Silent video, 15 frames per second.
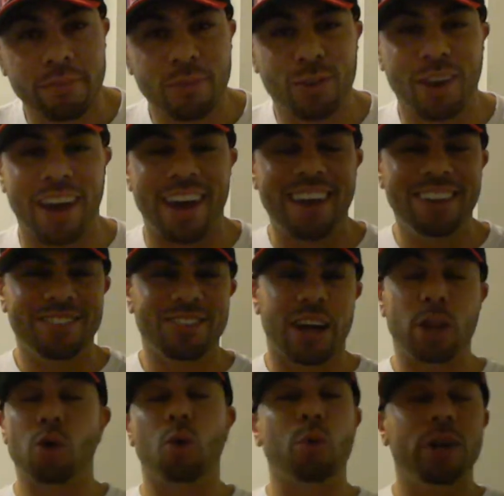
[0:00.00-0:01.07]
Okay, I
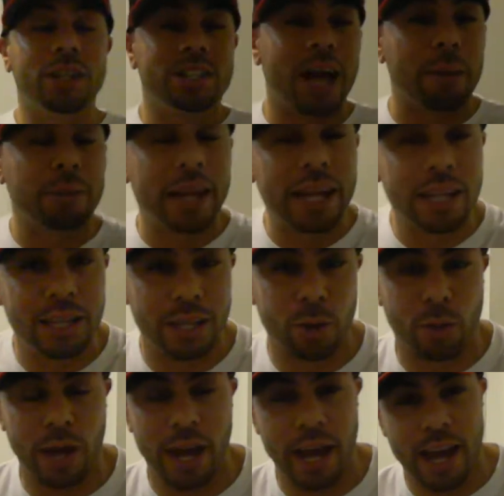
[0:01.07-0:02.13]
do a real job lately.
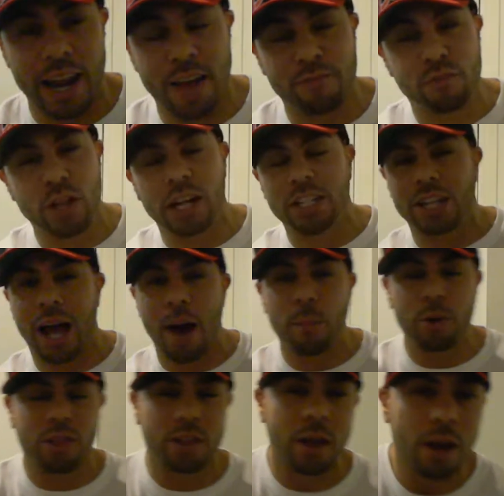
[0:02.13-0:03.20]
Okay, and I did a
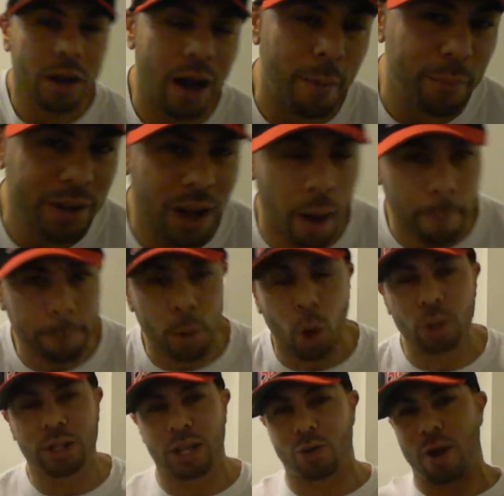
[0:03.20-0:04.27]
job with a company called
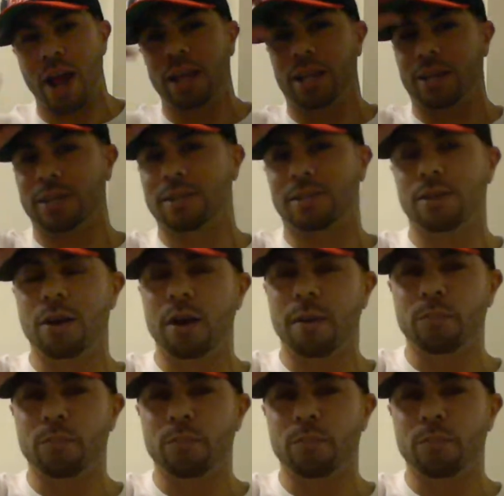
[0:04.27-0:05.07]
Bolton Railings.